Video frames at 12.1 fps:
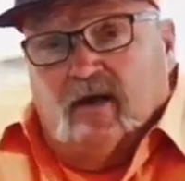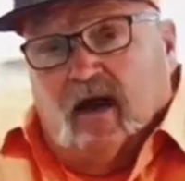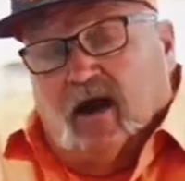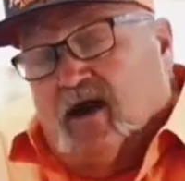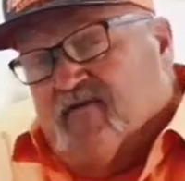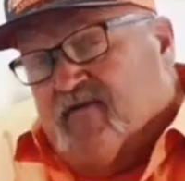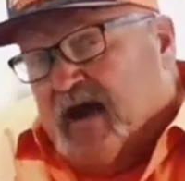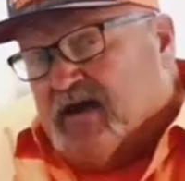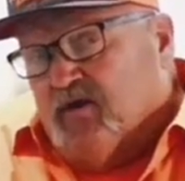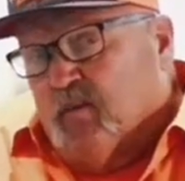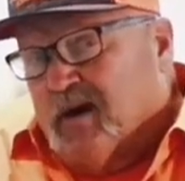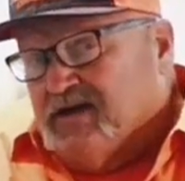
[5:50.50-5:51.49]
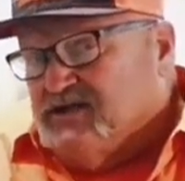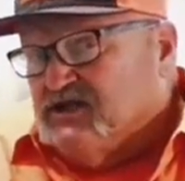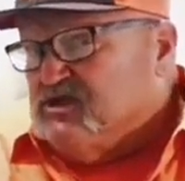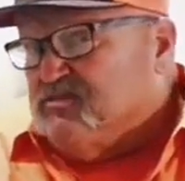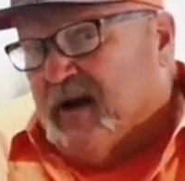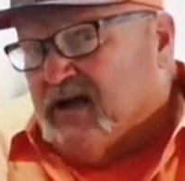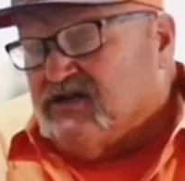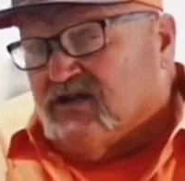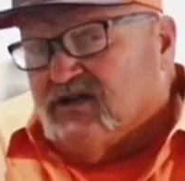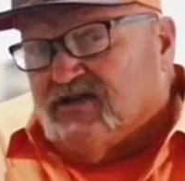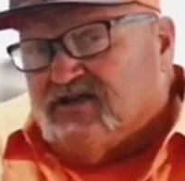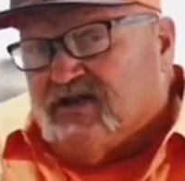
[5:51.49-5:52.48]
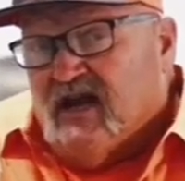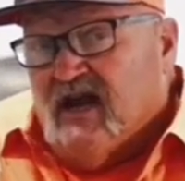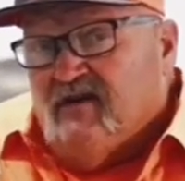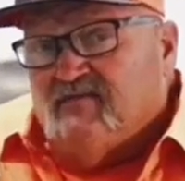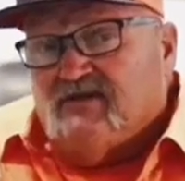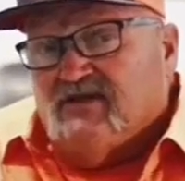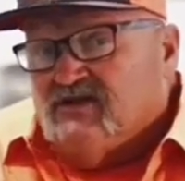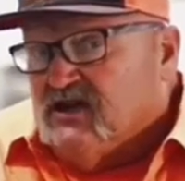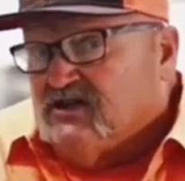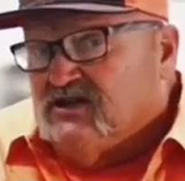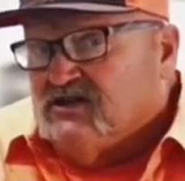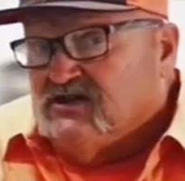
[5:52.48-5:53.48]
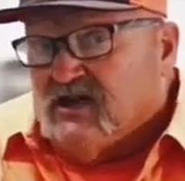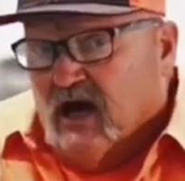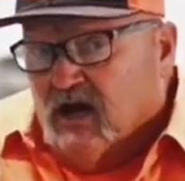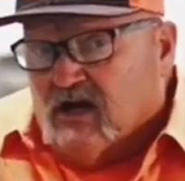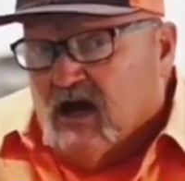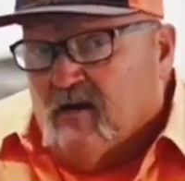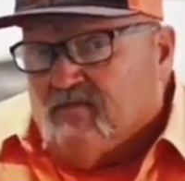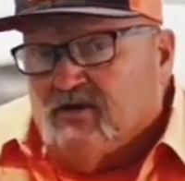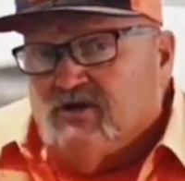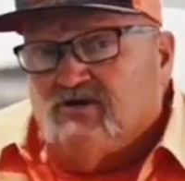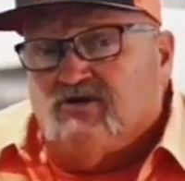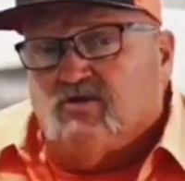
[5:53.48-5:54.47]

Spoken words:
air evacuation specialist teams such as helicopters,